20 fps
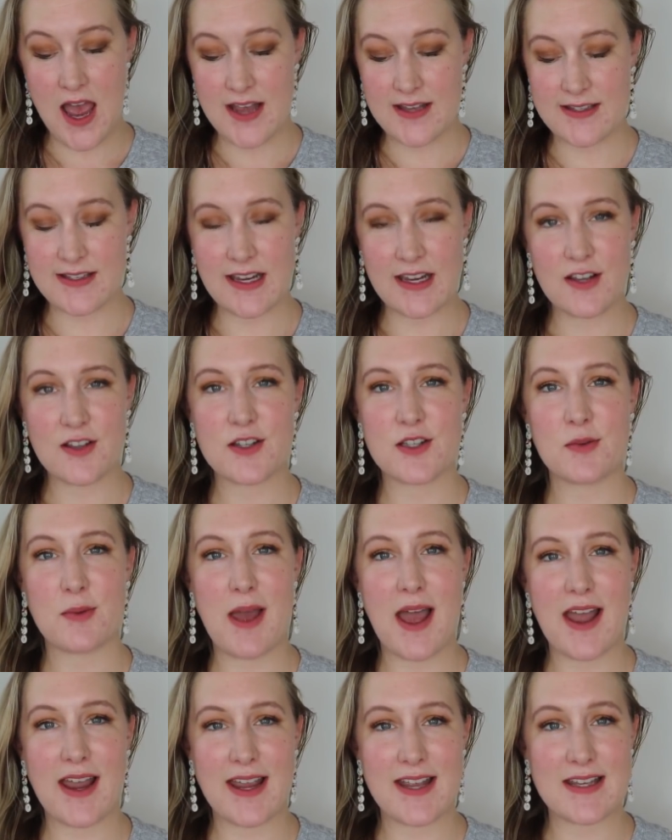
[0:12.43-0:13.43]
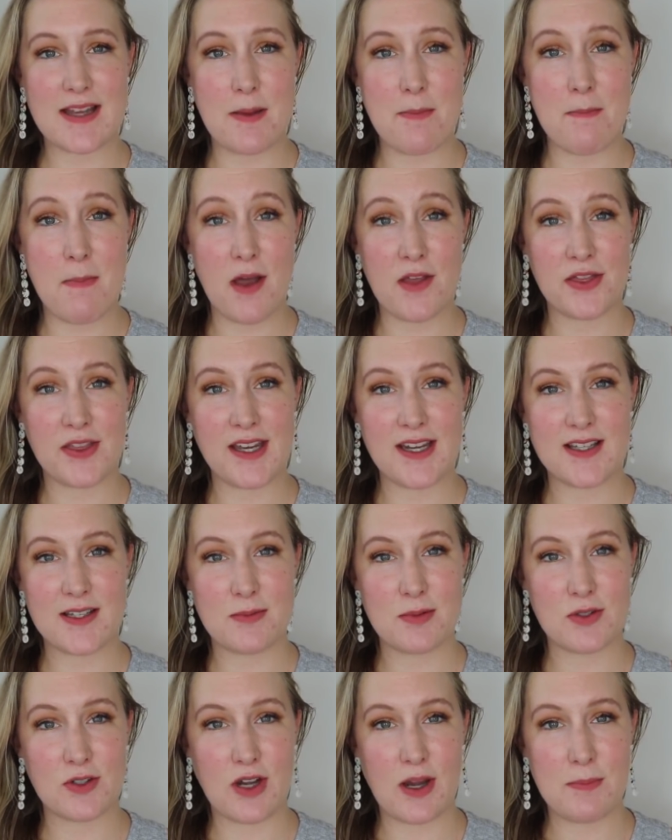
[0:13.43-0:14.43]
SinglesSwag is a monthly
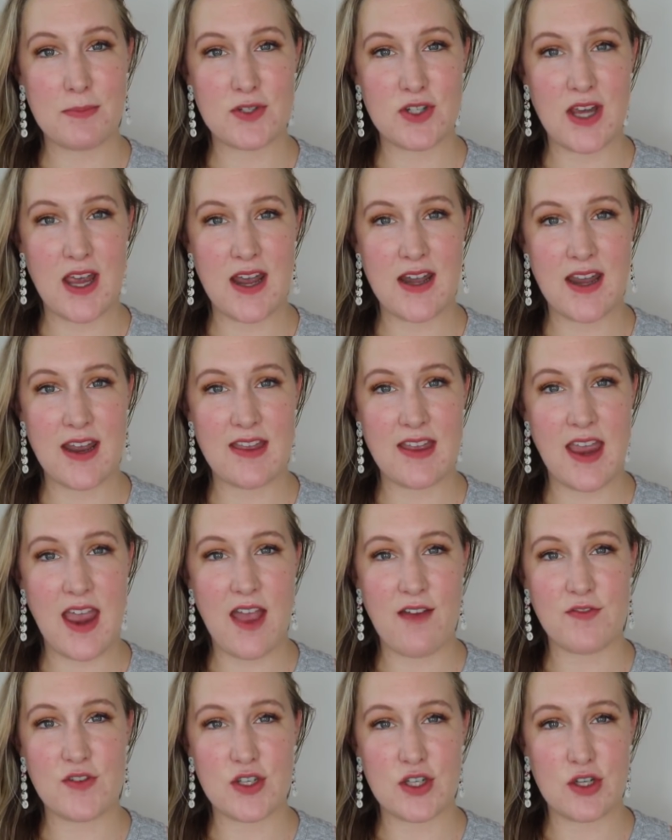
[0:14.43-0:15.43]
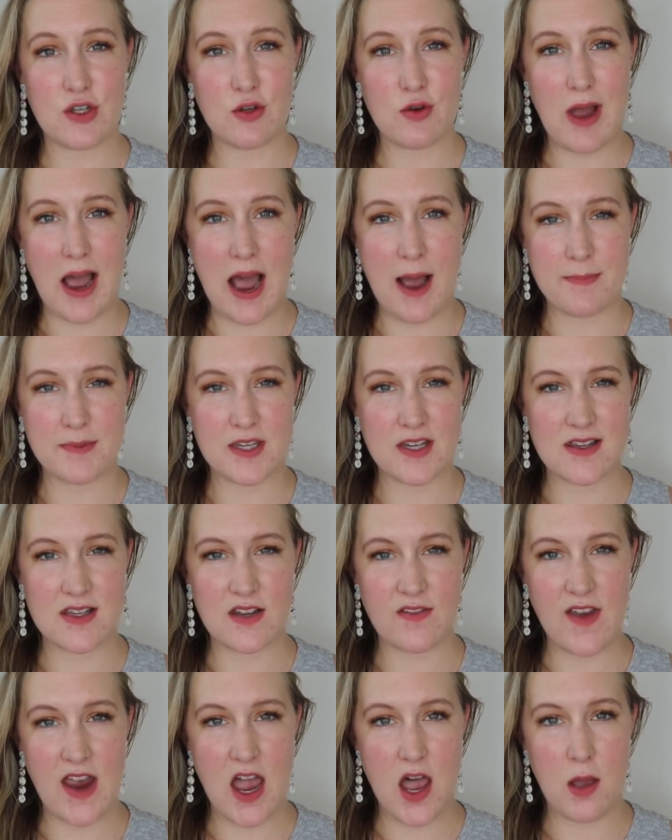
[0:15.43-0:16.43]
subscription and they have two
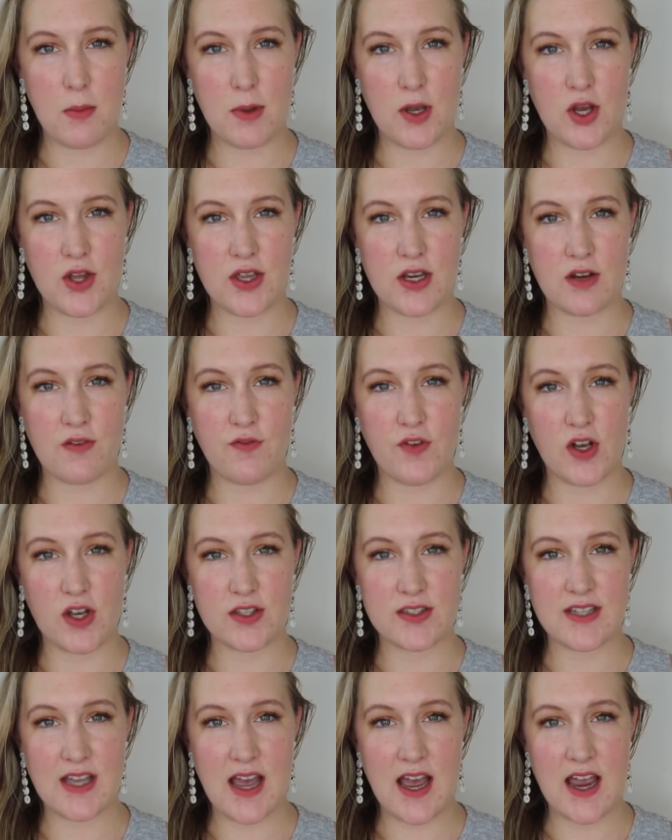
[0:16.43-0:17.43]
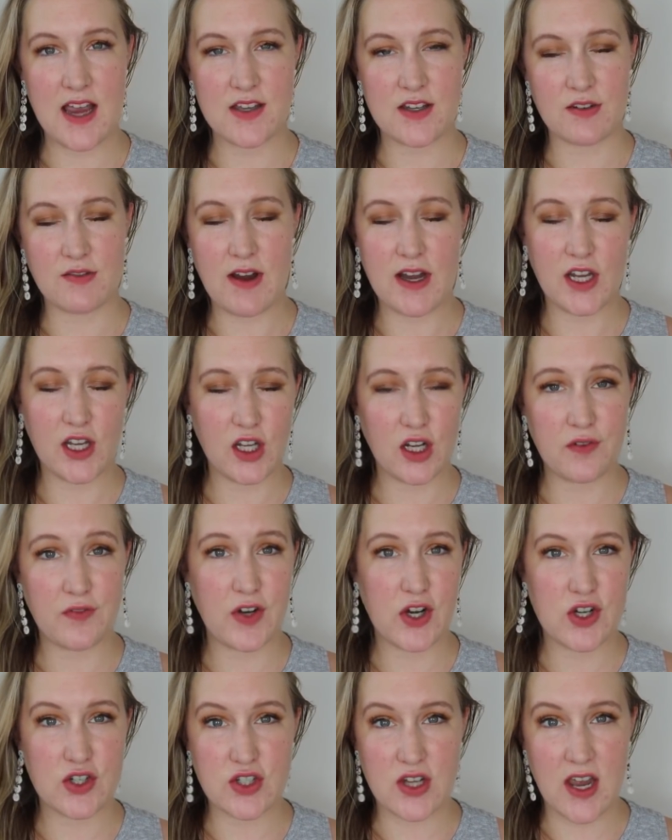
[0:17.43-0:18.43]
options available. Their full size or regular
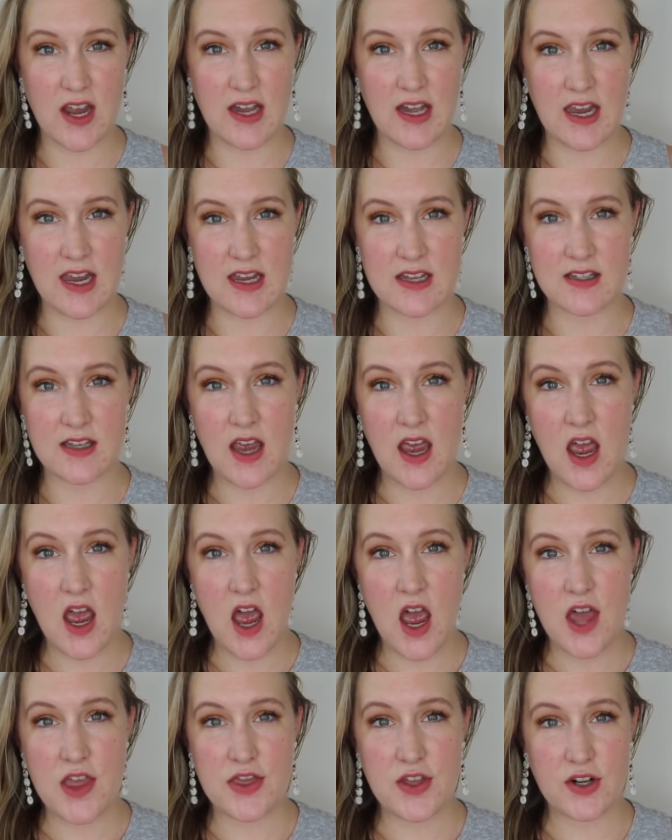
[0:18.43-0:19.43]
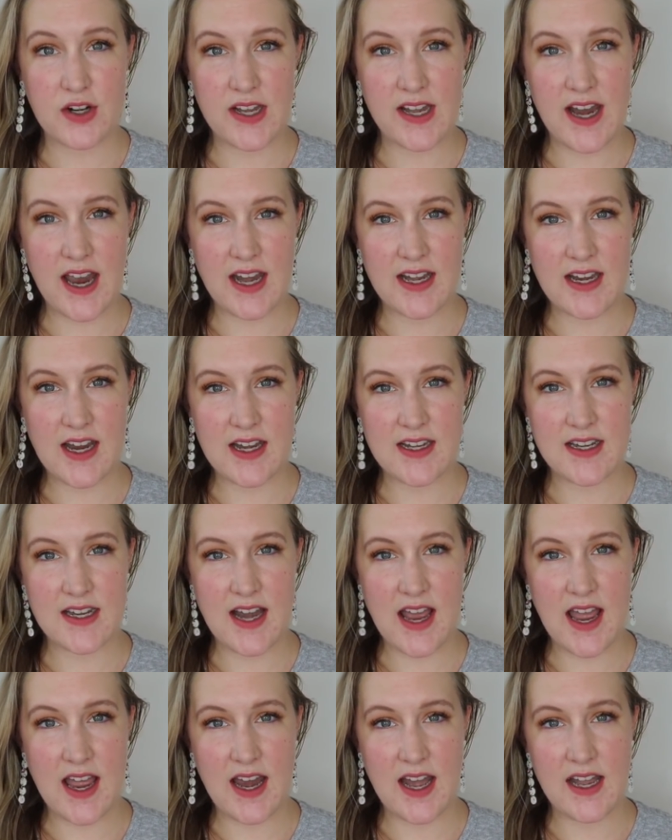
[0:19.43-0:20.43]
version is thirty-nine
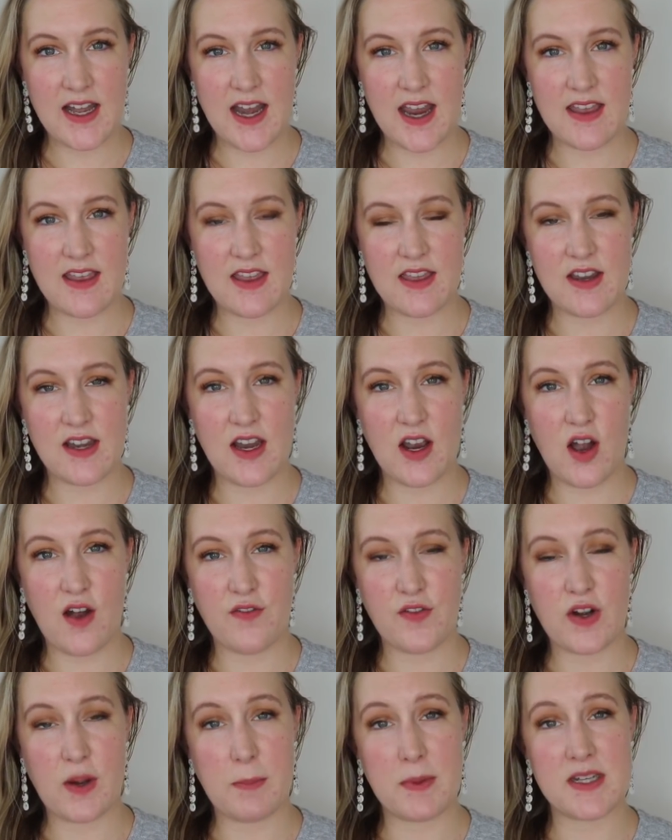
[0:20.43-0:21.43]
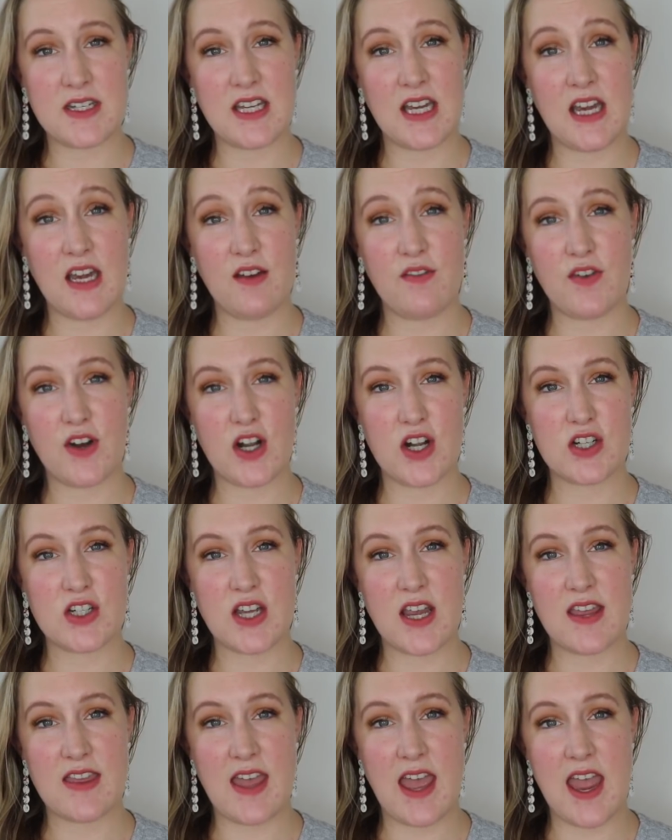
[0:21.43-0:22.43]
ninety-nine, and then they offer a petite
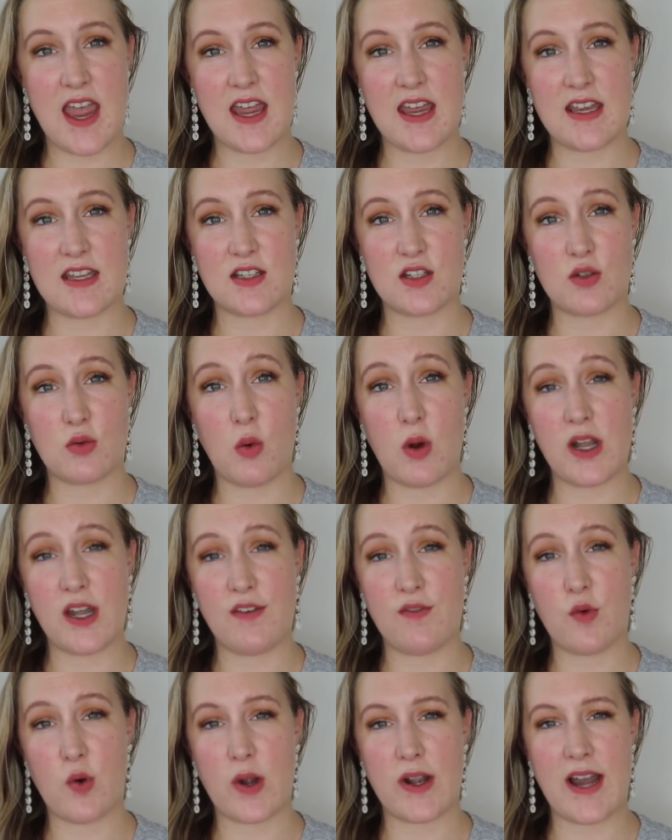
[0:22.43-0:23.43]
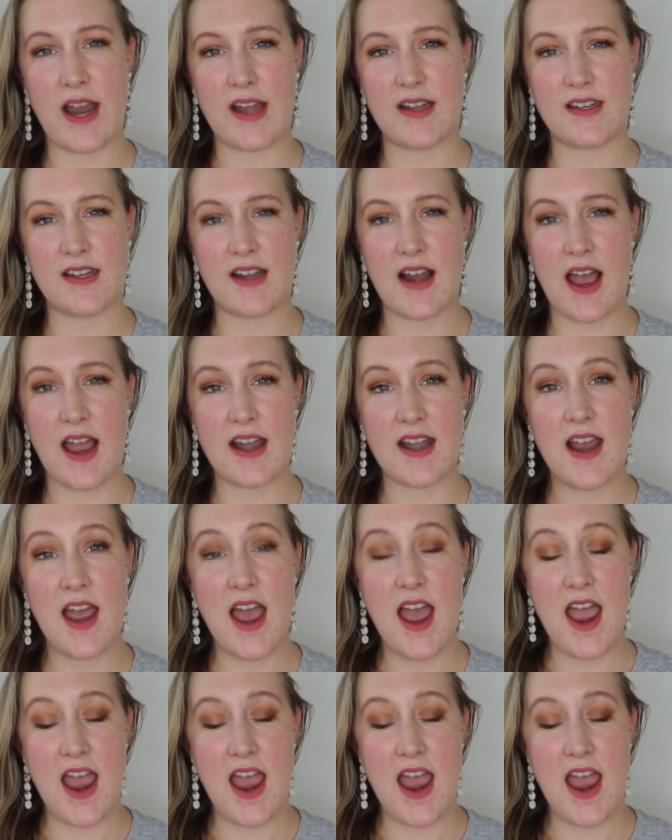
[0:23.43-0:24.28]
version that is twenty-four ninety-nine.